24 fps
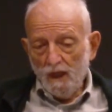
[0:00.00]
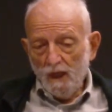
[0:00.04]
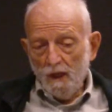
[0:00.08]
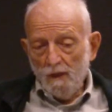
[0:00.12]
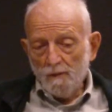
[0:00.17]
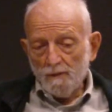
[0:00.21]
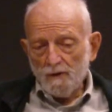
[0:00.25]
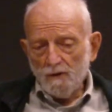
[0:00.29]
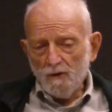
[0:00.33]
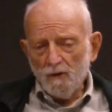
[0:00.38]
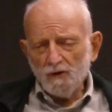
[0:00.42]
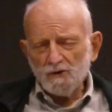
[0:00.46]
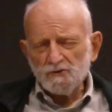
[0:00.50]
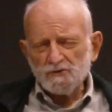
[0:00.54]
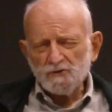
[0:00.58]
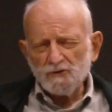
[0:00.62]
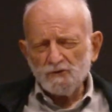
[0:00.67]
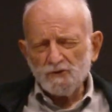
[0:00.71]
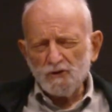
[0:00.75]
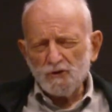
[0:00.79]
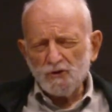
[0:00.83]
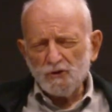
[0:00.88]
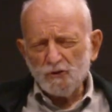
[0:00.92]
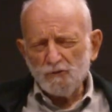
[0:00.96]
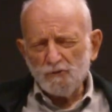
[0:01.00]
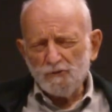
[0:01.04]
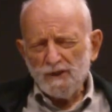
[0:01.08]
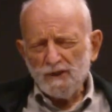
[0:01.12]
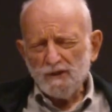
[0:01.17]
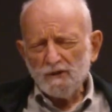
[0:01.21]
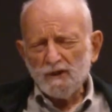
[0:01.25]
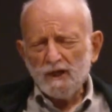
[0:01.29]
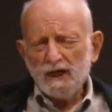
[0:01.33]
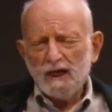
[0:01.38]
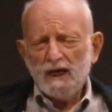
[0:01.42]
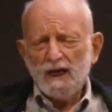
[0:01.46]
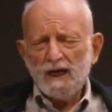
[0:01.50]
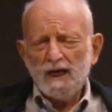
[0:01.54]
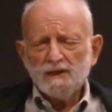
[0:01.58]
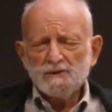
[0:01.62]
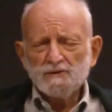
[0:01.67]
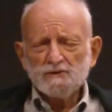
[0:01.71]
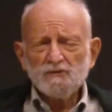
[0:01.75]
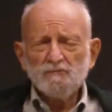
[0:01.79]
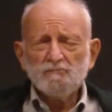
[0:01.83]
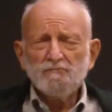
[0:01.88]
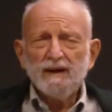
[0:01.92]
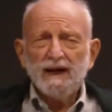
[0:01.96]
There are also the career kinds
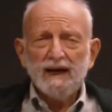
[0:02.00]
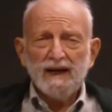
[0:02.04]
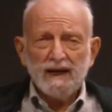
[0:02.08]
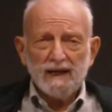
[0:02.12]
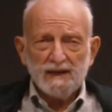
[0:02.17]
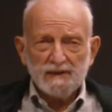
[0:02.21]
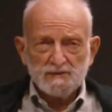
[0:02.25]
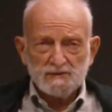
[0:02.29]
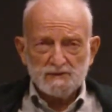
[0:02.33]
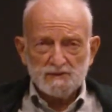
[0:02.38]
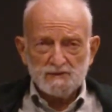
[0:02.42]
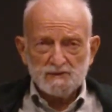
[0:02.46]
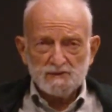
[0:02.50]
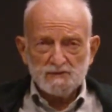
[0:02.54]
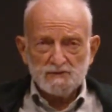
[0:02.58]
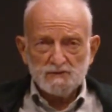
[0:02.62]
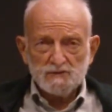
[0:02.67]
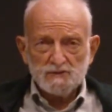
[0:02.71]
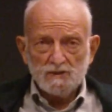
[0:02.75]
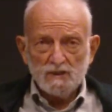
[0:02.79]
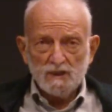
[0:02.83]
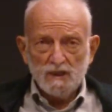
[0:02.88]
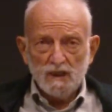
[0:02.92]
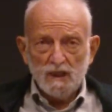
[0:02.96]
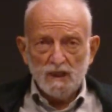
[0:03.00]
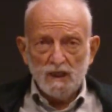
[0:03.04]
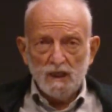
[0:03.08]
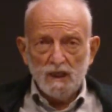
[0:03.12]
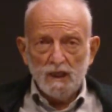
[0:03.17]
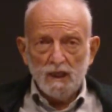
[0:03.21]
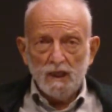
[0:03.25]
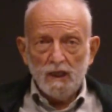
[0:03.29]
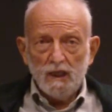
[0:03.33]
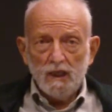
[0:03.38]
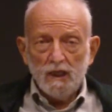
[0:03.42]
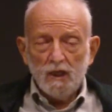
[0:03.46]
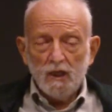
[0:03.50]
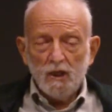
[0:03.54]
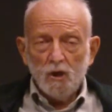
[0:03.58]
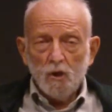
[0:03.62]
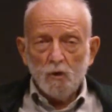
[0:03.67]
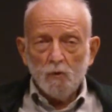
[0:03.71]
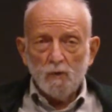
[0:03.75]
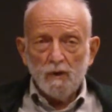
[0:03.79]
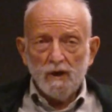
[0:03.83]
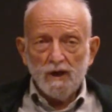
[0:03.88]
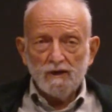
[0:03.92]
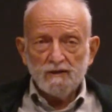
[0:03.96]
of biases,
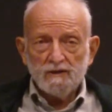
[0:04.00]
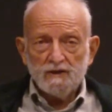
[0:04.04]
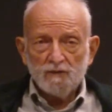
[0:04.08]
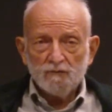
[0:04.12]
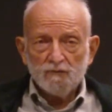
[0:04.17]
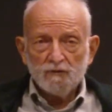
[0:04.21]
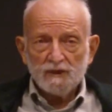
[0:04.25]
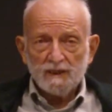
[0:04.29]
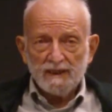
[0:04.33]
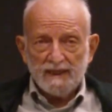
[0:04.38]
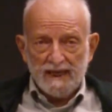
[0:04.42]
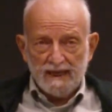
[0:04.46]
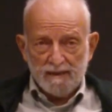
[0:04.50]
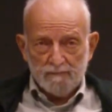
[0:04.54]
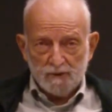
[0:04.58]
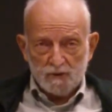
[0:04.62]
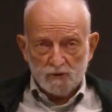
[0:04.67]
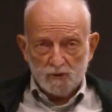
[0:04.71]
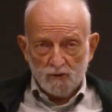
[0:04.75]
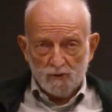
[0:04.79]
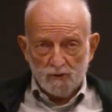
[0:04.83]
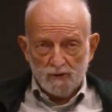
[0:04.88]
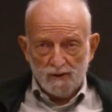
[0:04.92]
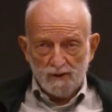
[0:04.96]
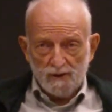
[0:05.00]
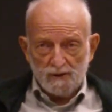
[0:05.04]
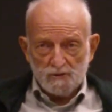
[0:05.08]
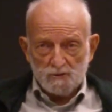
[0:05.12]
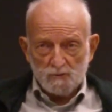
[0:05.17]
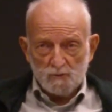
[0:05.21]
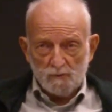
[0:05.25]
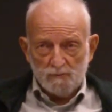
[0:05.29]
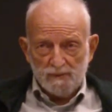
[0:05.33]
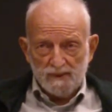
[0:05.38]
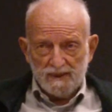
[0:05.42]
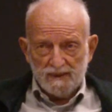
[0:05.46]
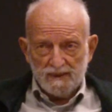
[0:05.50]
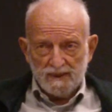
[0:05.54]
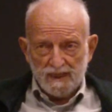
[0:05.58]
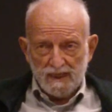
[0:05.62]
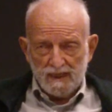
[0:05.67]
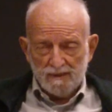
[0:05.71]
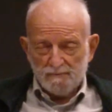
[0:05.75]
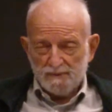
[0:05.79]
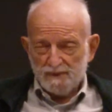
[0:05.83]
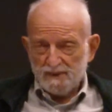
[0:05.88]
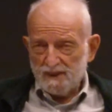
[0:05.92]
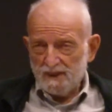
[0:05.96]
where different laboratories will be in
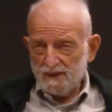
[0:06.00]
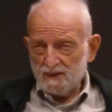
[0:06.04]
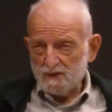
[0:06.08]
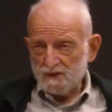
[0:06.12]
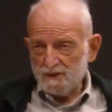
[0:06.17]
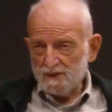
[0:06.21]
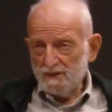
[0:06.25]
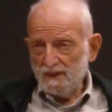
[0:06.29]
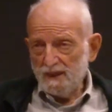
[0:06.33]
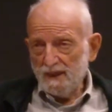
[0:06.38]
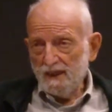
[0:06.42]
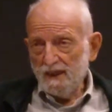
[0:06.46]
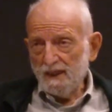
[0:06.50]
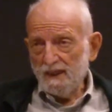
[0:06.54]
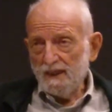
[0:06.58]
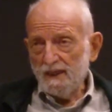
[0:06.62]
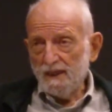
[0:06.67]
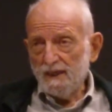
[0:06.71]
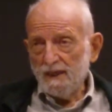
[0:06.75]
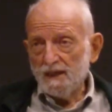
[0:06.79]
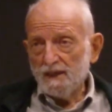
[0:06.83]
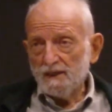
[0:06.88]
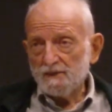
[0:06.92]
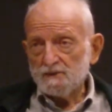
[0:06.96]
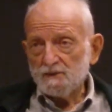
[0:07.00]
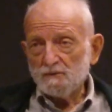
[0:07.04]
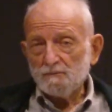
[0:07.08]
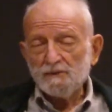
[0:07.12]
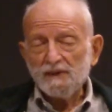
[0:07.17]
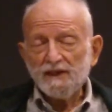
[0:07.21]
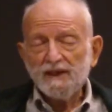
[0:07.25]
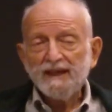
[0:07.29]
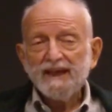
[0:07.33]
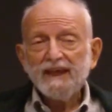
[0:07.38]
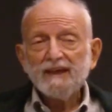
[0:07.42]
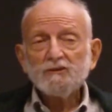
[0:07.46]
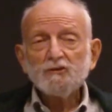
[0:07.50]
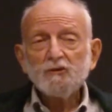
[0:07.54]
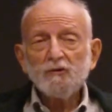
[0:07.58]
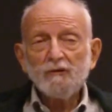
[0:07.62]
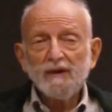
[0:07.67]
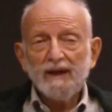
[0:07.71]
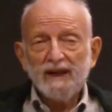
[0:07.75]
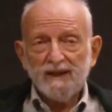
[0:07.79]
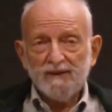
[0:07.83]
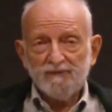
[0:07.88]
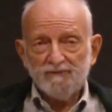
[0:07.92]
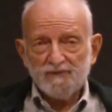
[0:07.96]
competition simply to get
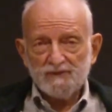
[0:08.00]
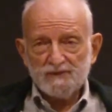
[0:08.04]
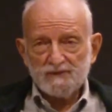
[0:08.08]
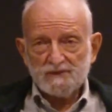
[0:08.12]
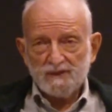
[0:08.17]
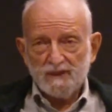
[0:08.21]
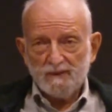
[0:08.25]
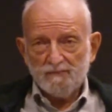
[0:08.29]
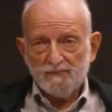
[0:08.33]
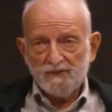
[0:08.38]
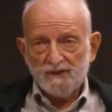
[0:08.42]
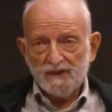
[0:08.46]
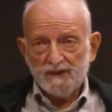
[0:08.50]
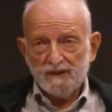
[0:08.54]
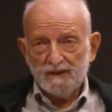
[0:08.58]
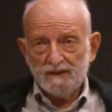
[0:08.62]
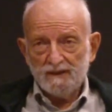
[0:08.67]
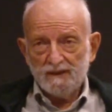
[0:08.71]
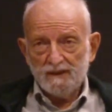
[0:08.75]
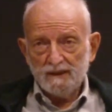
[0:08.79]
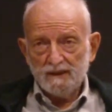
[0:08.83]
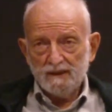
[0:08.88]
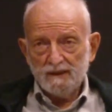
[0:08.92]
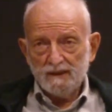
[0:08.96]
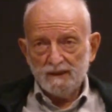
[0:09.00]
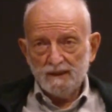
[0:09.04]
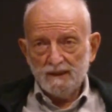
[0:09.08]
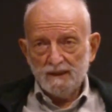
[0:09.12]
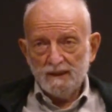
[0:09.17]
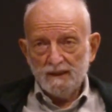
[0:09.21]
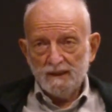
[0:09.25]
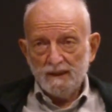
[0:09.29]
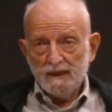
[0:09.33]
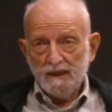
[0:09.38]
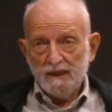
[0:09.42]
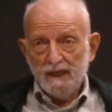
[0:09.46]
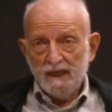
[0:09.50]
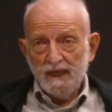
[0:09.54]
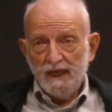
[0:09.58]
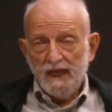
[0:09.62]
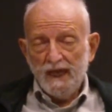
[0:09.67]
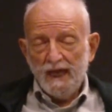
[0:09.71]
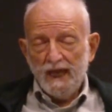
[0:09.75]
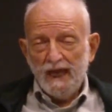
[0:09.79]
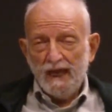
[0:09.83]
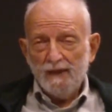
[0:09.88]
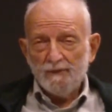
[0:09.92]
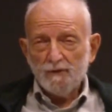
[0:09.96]
credit for something.
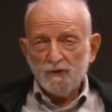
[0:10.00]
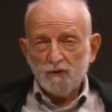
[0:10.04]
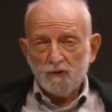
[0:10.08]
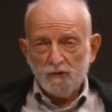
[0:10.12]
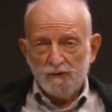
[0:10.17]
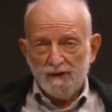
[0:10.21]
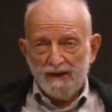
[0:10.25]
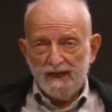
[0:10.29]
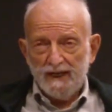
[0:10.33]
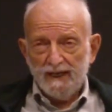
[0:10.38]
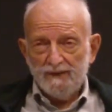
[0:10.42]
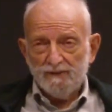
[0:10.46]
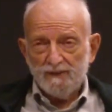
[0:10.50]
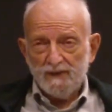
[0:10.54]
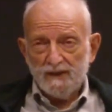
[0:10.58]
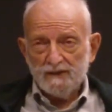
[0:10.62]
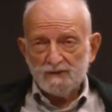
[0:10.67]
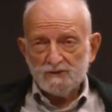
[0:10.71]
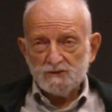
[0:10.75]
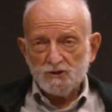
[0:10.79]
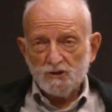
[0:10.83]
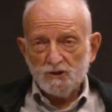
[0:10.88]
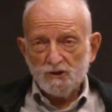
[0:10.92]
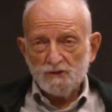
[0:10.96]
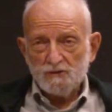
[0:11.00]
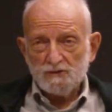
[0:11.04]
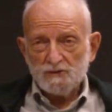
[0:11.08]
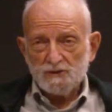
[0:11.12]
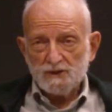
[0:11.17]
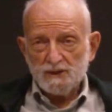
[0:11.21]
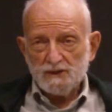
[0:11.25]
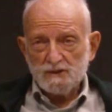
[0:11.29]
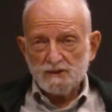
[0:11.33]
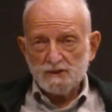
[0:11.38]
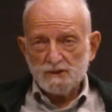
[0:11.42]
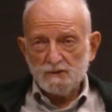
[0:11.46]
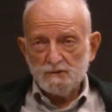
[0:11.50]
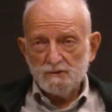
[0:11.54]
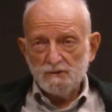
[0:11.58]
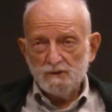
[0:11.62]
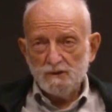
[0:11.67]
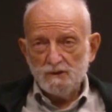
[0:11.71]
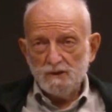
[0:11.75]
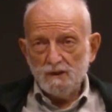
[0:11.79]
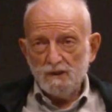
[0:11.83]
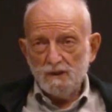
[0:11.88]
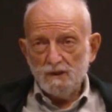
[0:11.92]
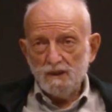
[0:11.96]
And the credit then turns into
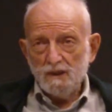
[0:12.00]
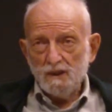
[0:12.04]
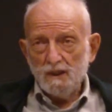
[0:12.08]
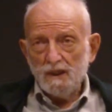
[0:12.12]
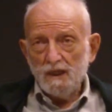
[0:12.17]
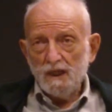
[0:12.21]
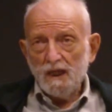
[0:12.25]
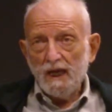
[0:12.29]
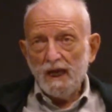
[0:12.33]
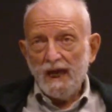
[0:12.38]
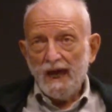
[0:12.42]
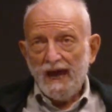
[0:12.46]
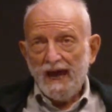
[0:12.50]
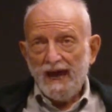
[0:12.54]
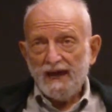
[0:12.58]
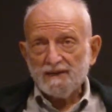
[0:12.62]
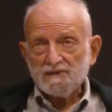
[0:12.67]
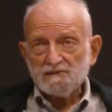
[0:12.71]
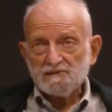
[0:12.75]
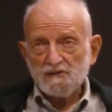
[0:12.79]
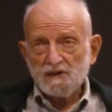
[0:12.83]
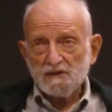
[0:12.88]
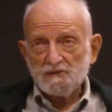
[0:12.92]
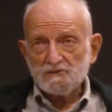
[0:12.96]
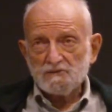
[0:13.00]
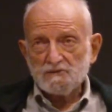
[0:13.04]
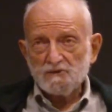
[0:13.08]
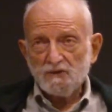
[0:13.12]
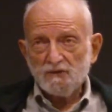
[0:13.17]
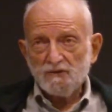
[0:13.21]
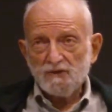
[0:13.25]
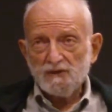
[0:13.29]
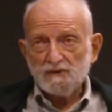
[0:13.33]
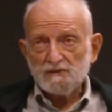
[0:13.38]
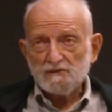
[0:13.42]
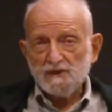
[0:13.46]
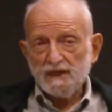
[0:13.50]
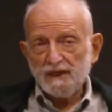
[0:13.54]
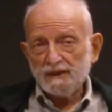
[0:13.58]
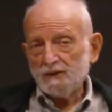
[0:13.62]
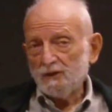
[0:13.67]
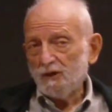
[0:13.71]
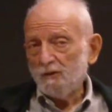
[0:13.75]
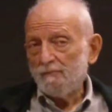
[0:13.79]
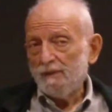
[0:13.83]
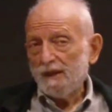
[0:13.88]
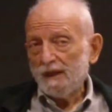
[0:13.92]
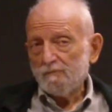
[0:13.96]
access to things like
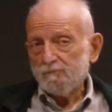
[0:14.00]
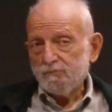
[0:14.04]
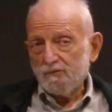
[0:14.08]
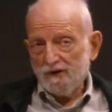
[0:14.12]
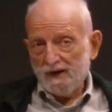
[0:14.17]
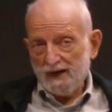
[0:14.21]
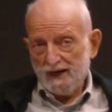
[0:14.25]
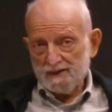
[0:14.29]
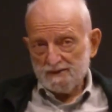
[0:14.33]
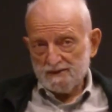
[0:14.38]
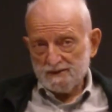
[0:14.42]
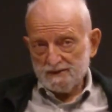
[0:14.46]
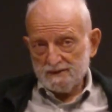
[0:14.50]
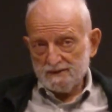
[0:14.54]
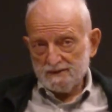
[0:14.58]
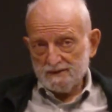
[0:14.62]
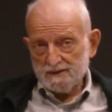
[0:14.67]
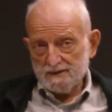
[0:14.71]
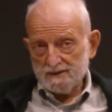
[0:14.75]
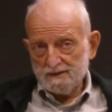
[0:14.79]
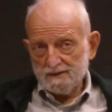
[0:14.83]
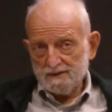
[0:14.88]
Nobel Prizes.